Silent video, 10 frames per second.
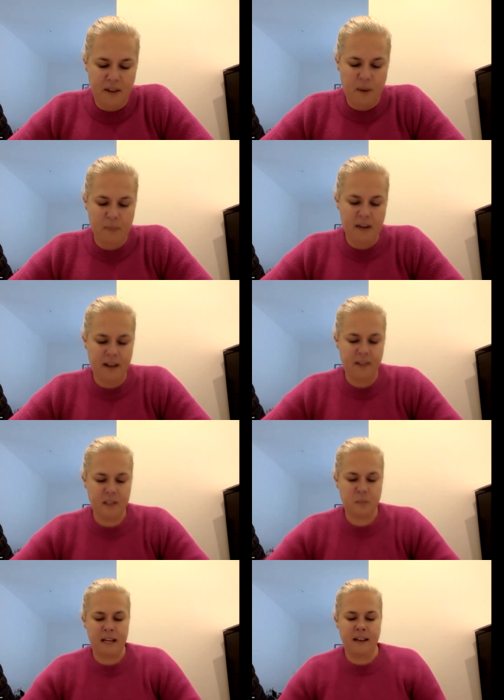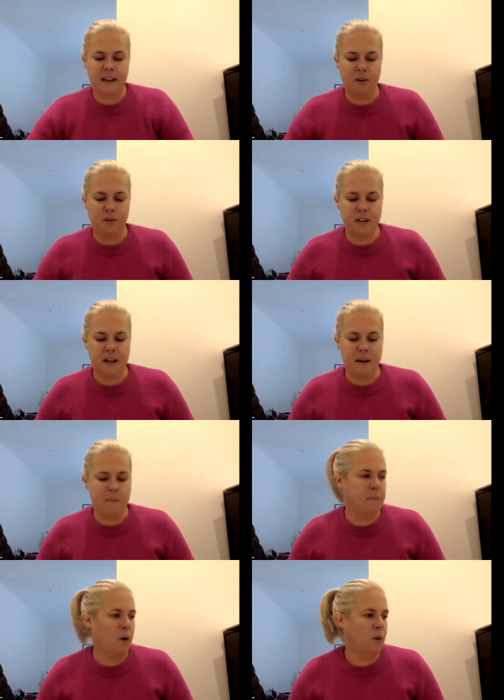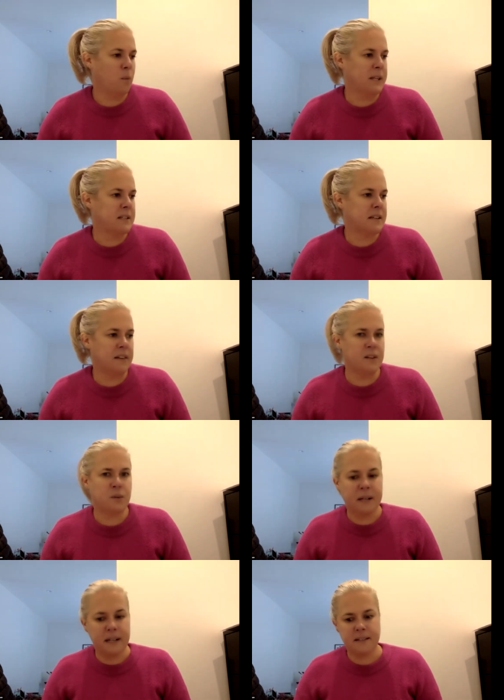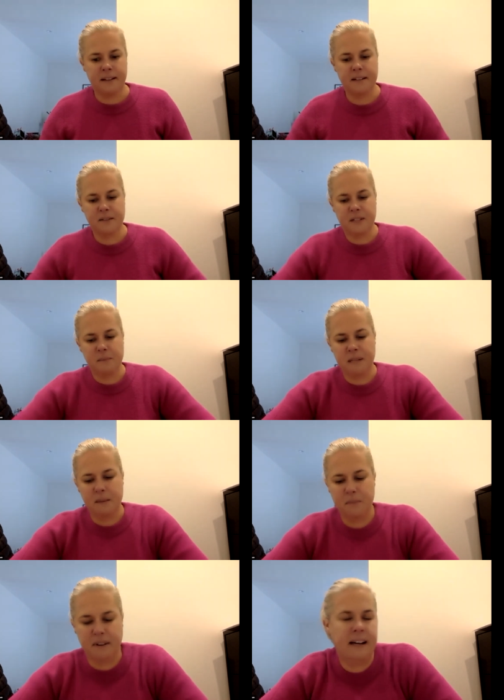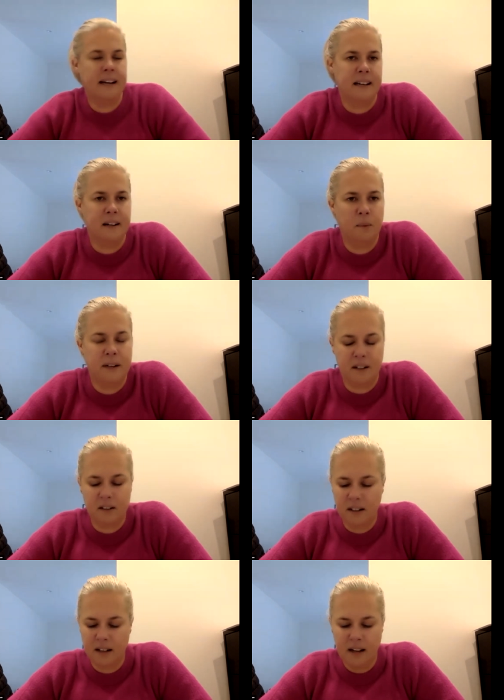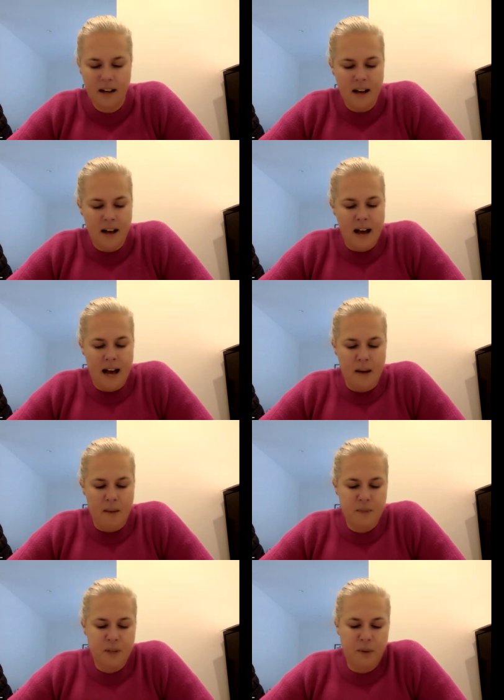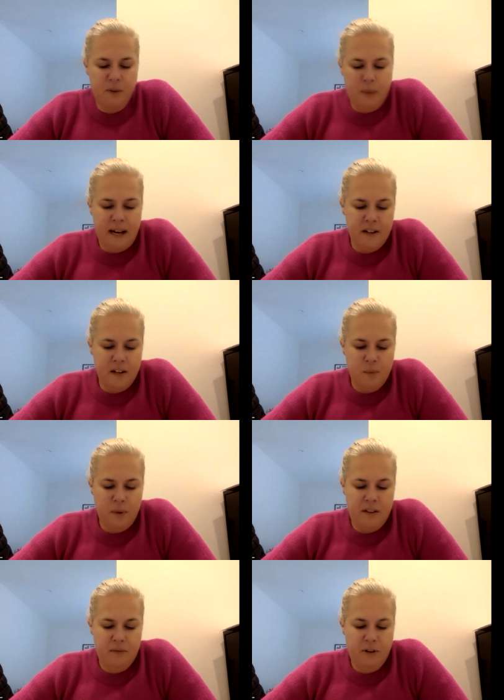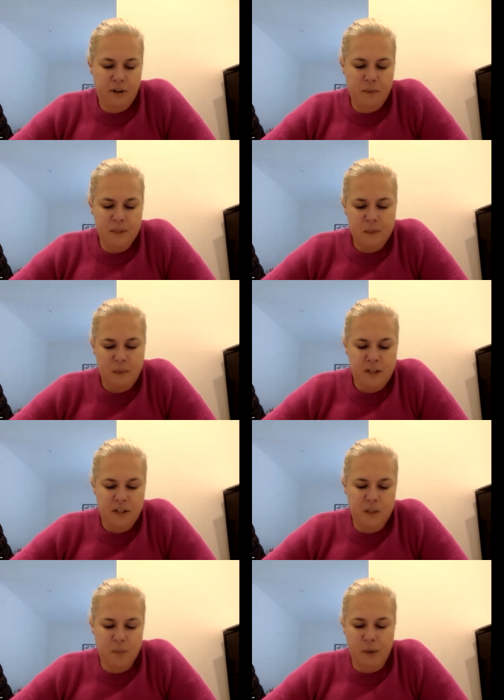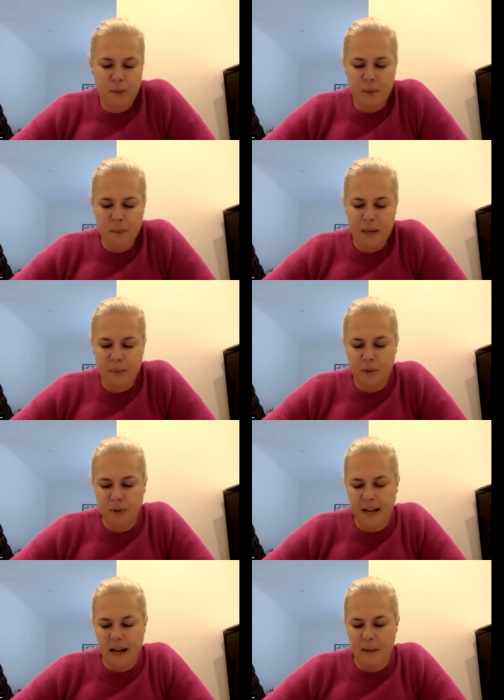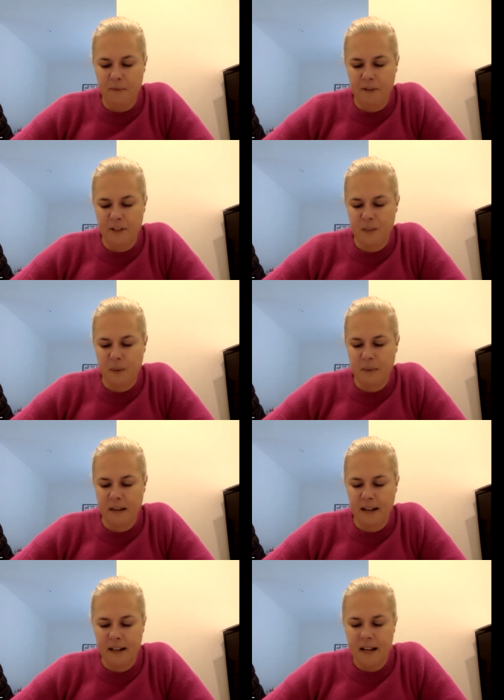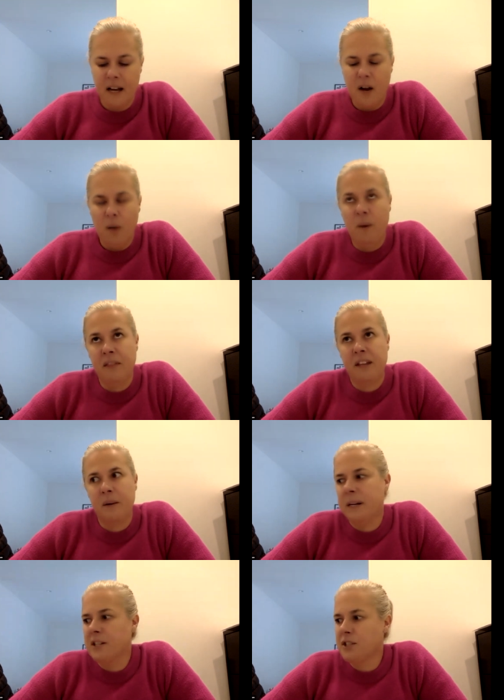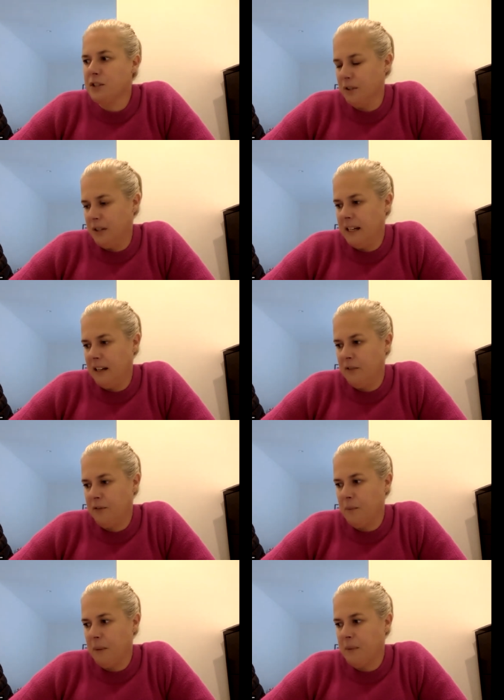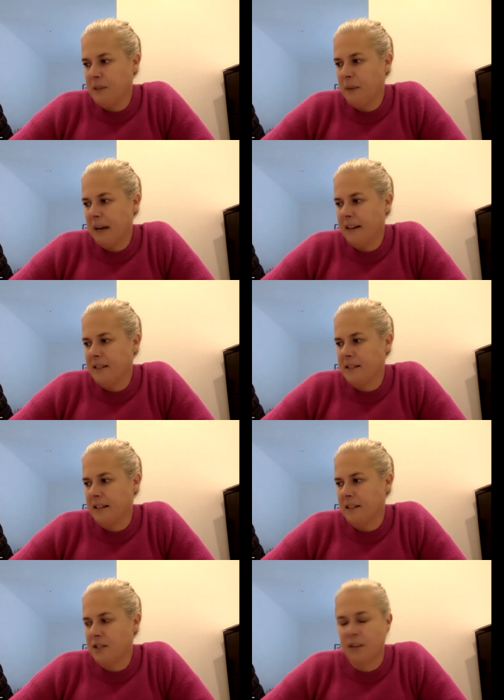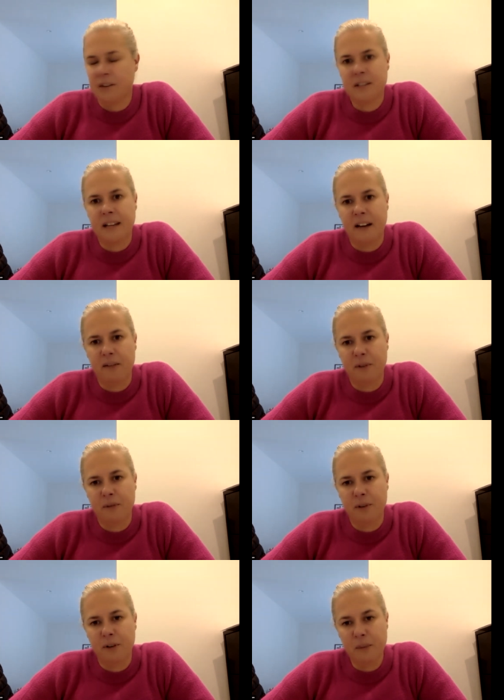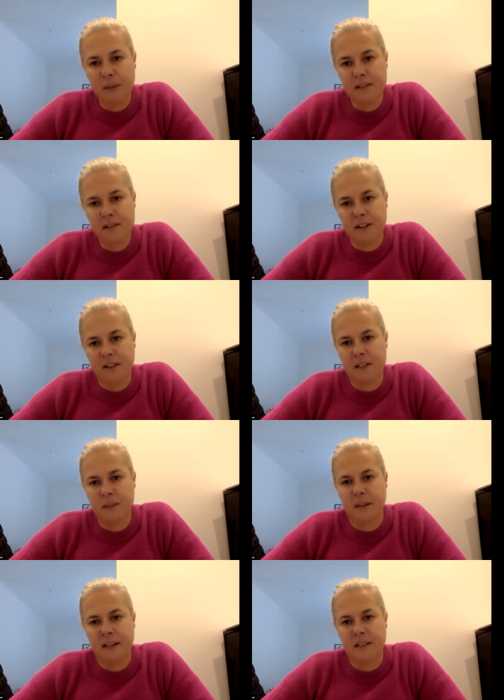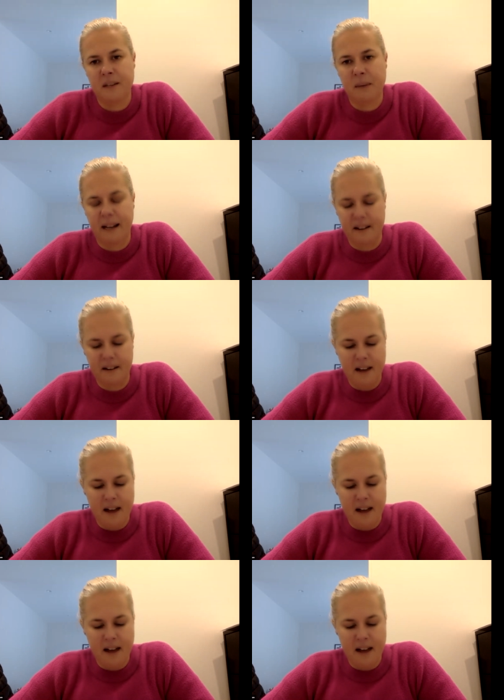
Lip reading: webinar that's being held on Wednesday, the 22nd of September, again at 1 o'clock. So we've partnered with recruitment specialist Beaumont People for this webinar. One thing we do hear from members about is struggles they have with recruitment. So this one is about